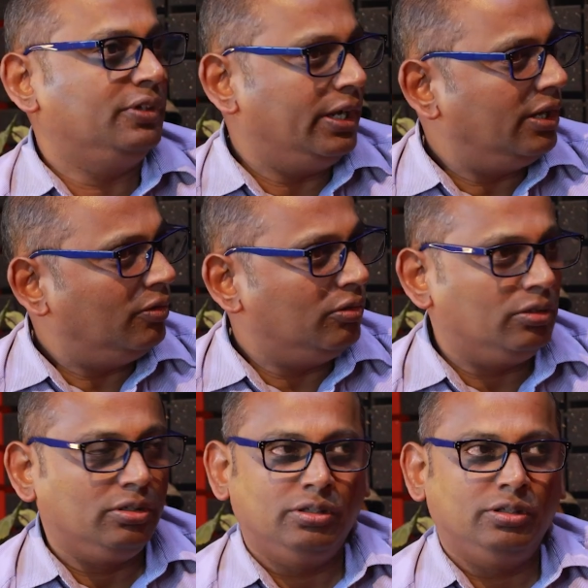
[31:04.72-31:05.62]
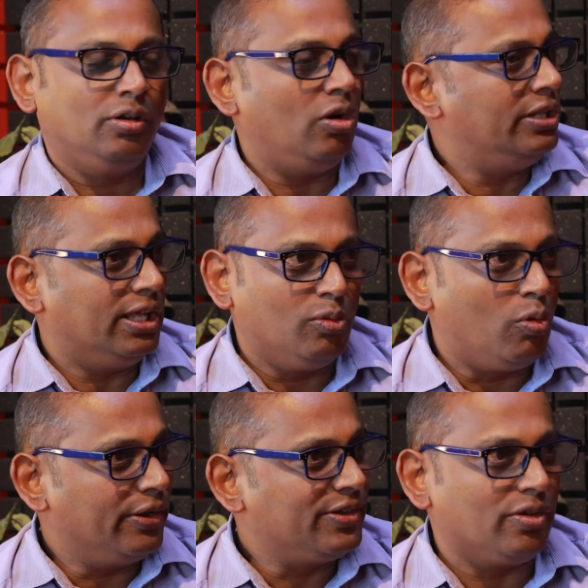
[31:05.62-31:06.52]
and all the other
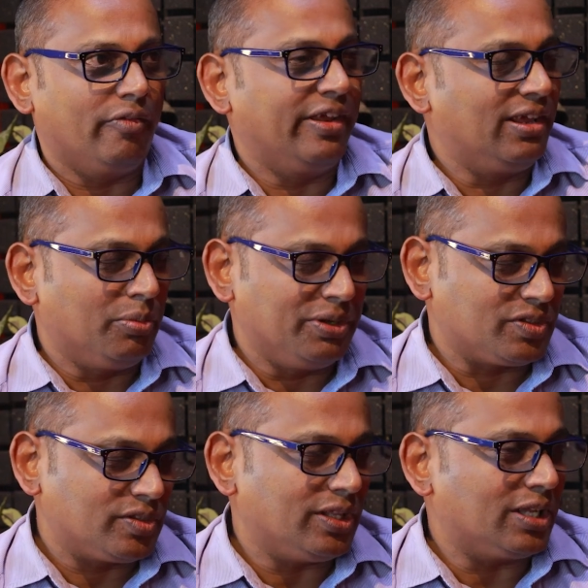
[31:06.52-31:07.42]
warnings on a regular basis.